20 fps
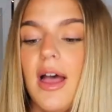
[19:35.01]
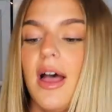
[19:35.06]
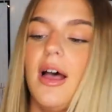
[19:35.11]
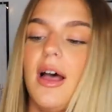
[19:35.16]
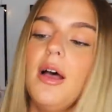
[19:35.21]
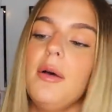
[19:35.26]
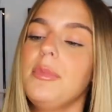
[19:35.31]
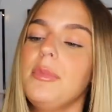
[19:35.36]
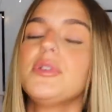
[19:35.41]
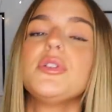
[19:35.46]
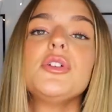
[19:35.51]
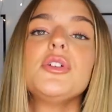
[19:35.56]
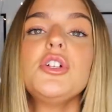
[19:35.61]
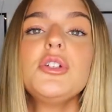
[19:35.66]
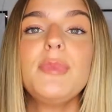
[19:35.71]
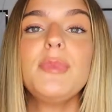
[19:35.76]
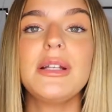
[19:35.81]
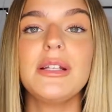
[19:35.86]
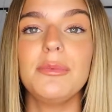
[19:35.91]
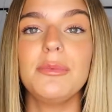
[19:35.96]
So I
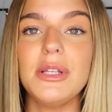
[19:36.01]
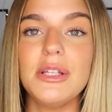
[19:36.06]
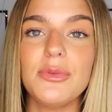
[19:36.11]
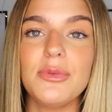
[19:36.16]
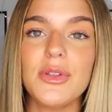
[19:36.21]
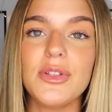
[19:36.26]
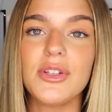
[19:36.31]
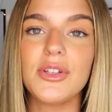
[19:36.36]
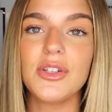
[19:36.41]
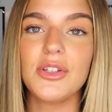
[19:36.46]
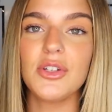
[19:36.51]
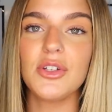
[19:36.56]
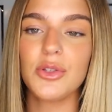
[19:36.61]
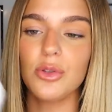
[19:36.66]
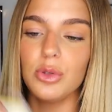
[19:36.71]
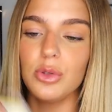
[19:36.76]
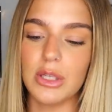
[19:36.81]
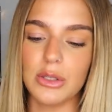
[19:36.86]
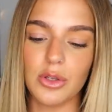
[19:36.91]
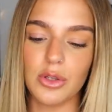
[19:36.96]
just picked up these ones because I just
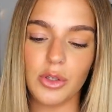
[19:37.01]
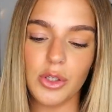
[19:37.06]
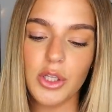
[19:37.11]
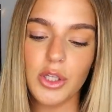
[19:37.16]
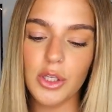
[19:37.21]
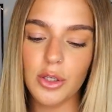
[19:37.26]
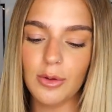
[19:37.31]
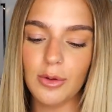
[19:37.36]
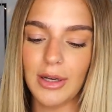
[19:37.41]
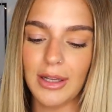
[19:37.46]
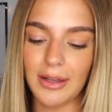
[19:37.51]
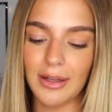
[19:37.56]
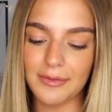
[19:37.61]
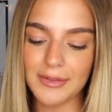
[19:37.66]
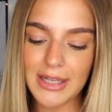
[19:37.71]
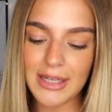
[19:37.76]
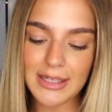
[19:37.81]
thought they're so cute. I love